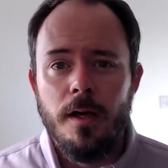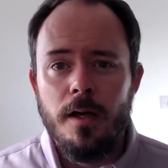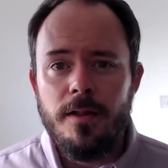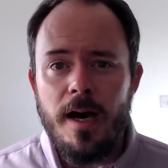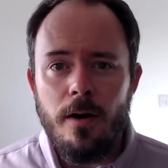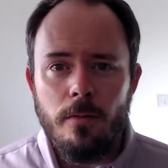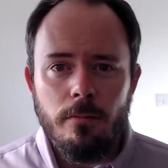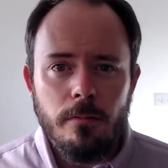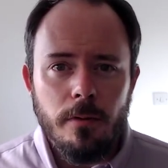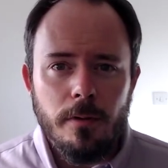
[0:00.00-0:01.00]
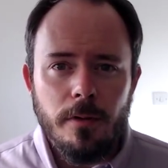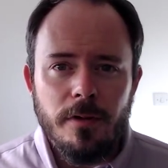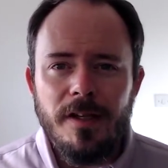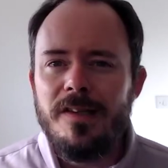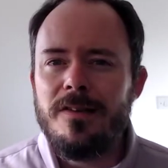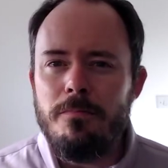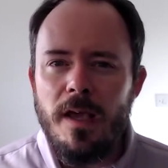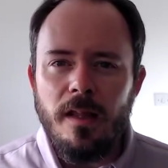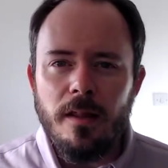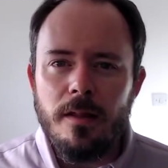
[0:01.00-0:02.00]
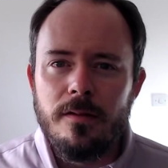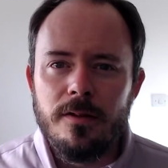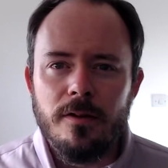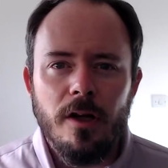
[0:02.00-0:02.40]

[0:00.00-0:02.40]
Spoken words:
Now, this means